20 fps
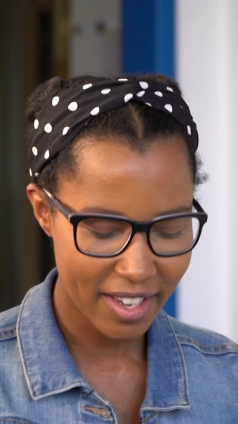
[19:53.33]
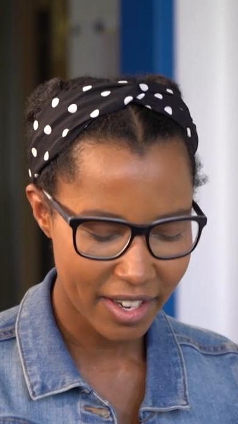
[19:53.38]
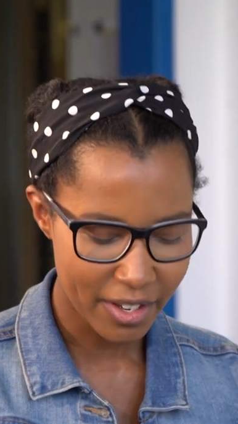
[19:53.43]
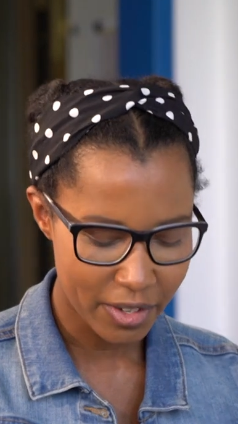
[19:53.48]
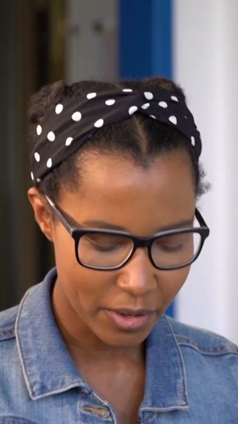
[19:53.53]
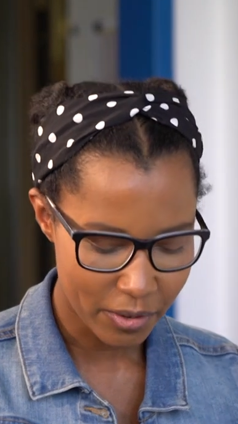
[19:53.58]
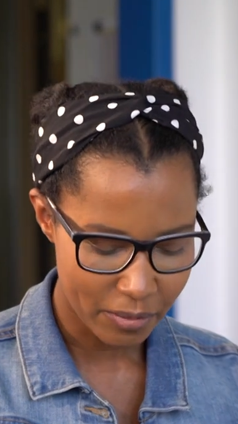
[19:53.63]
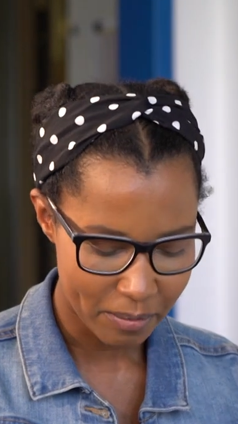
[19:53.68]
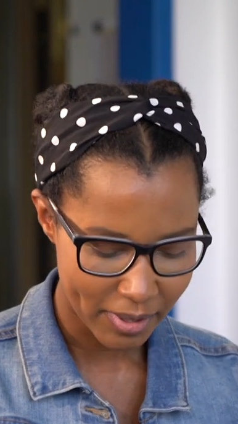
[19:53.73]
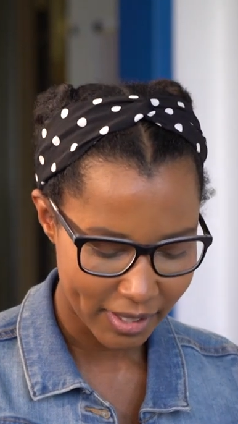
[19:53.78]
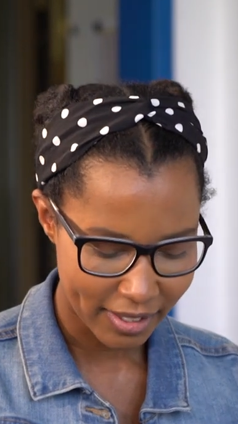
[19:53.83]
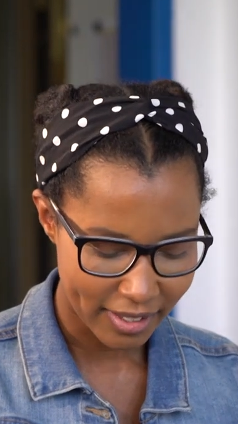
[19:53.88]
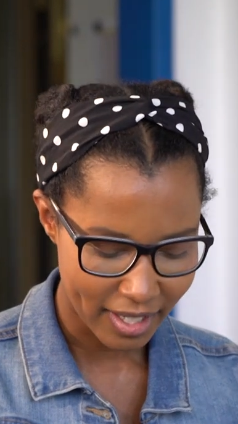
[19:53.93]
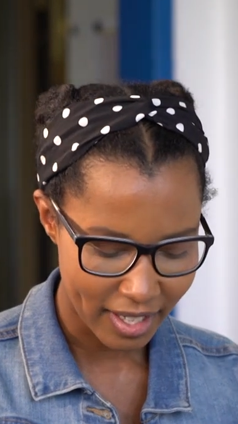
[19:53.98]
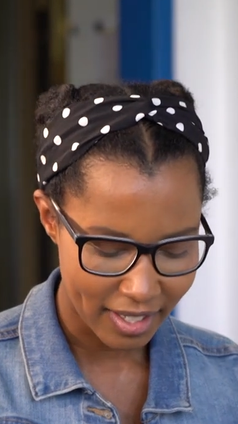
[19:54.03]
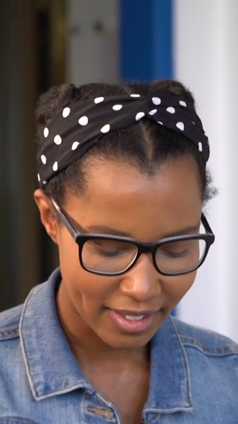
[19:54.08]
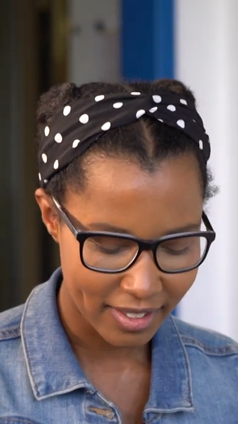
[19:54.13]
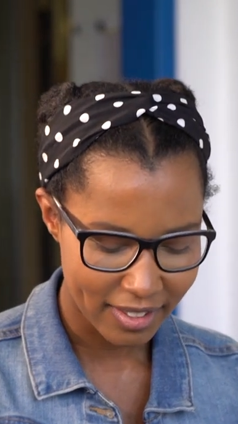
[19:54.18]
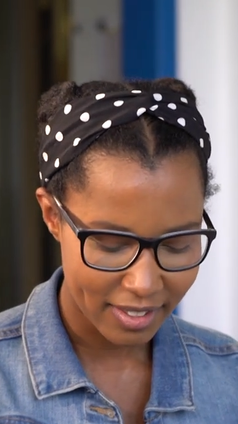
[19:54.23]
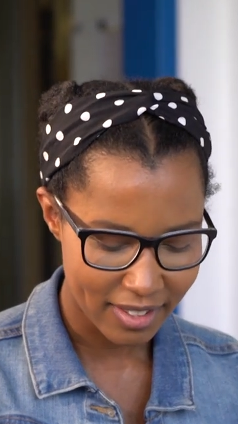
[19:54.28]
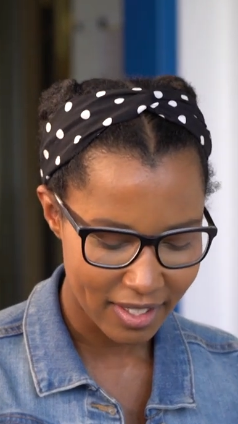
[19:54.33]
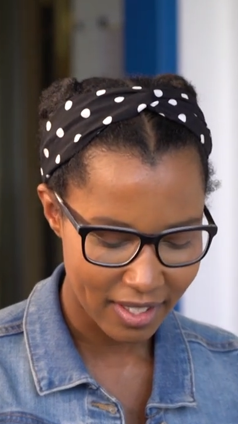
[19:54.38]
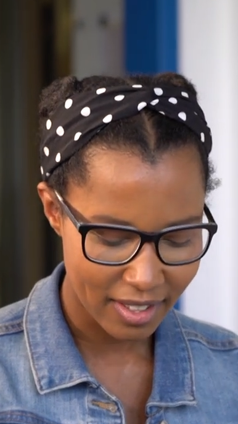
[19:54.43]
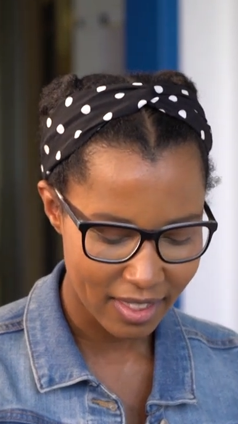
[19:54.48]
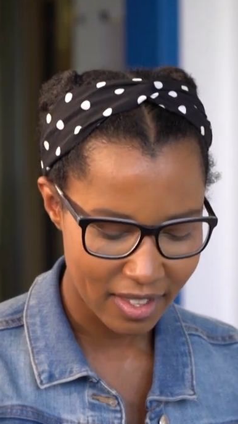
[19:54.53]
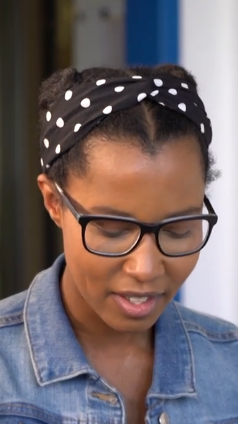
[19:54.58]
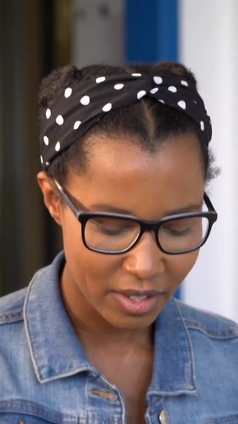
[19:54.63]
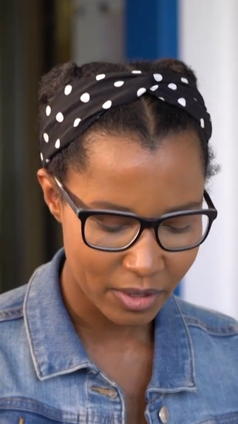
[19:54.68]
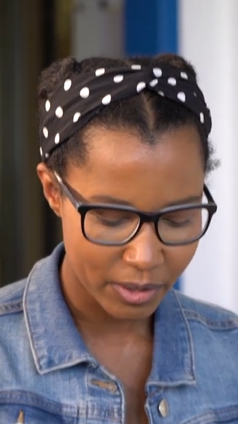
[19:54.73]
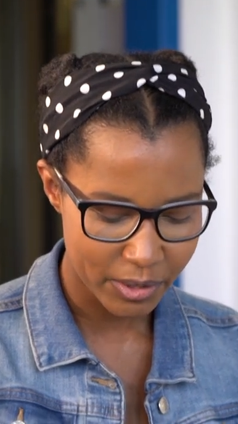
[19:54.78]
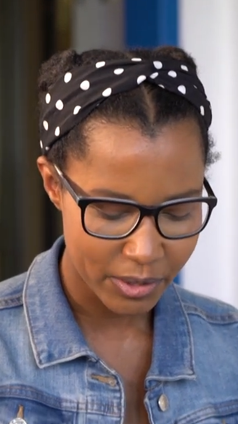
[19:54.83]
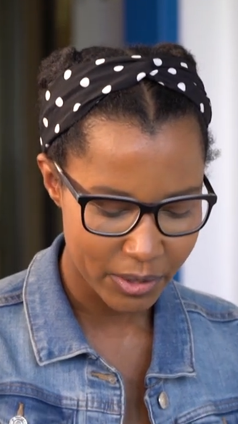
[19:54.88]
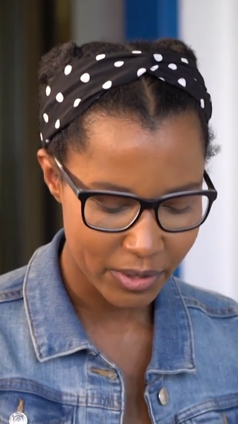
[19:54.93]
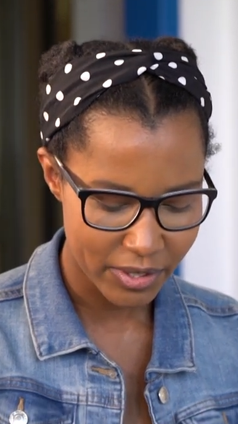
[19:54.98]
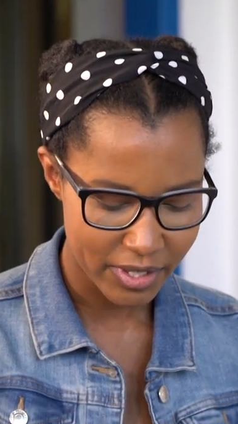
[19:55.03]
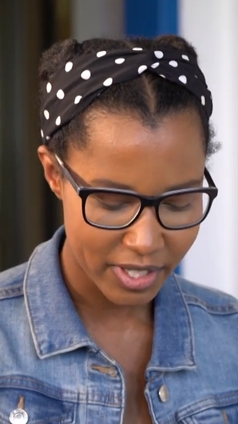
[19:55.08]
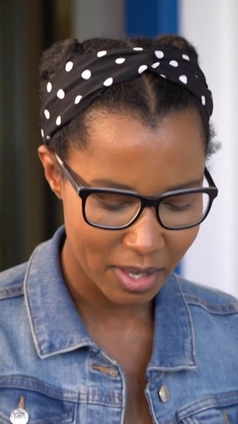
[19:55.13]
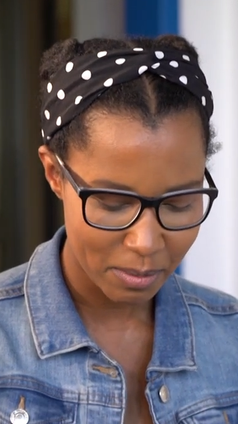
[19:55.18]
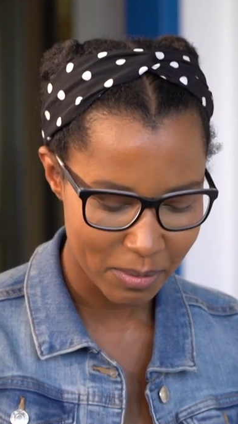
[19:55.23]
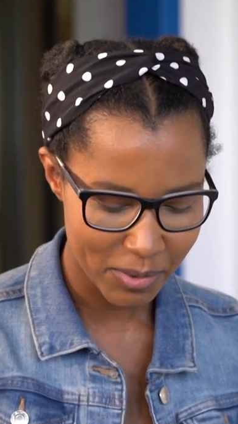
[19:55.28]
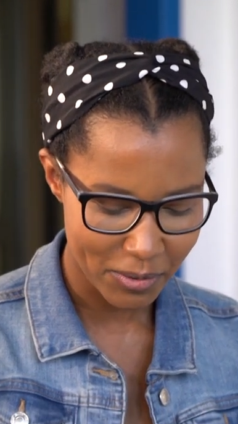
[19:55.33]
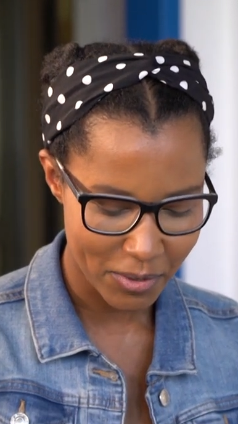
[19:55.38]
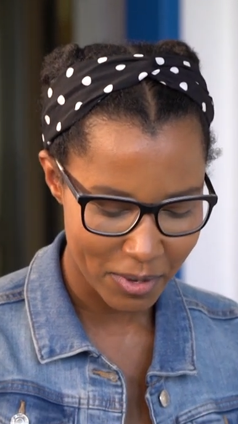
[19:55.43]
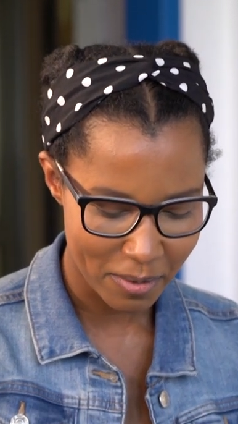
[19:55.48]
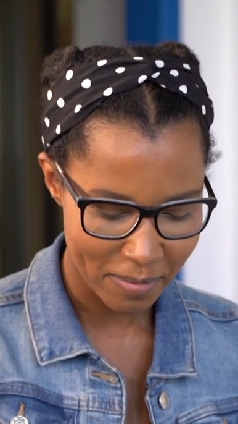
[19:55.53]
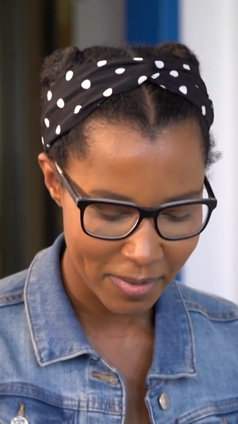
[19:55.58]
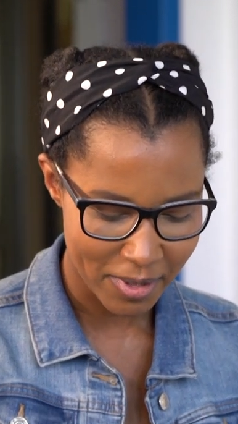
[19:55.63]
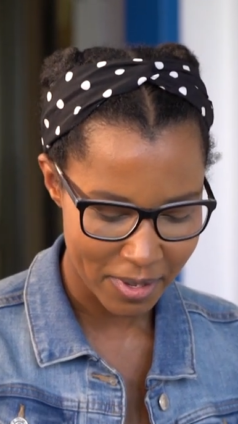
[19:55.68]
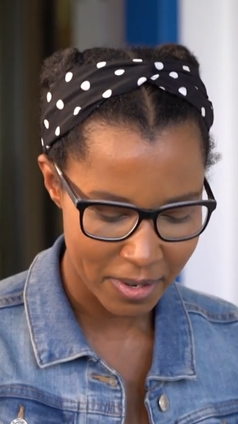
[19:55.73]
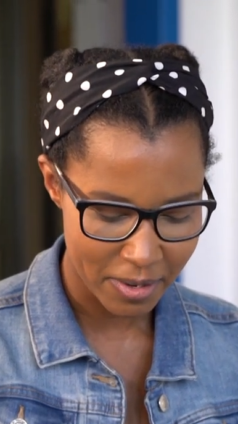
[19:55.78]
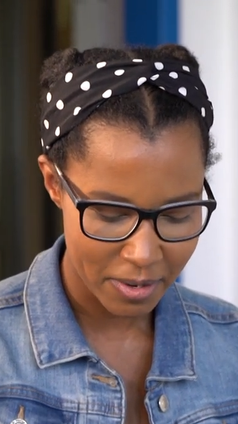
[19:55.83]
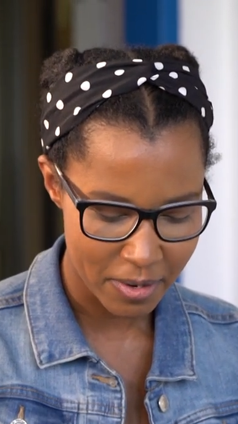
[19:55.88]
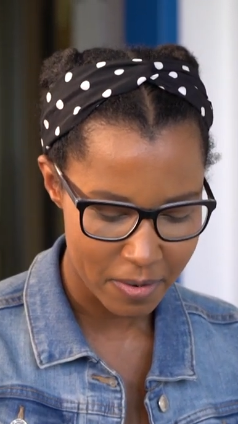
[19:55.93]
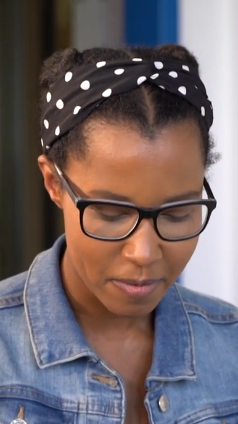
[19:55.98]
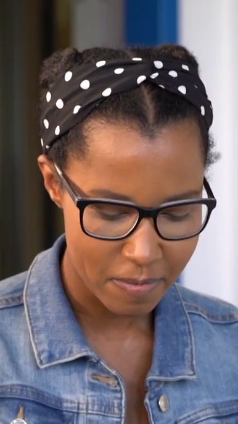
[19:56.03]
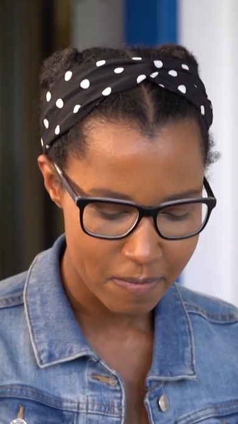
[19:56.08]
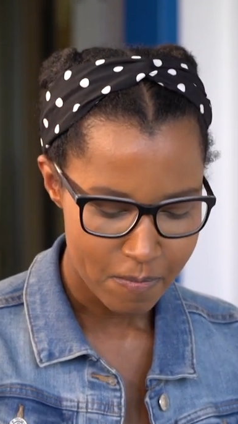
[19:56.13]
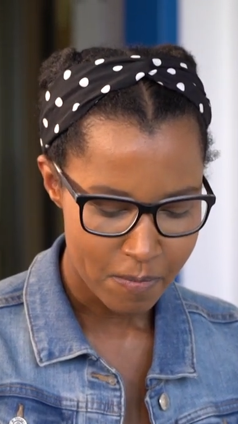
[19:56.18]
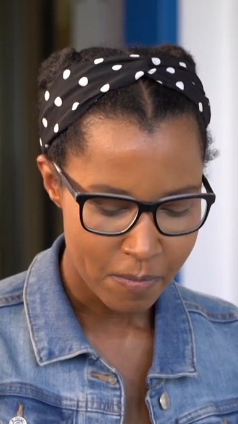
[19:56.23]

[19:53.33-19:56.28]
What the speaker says: kind of mentality, I think, also stems from the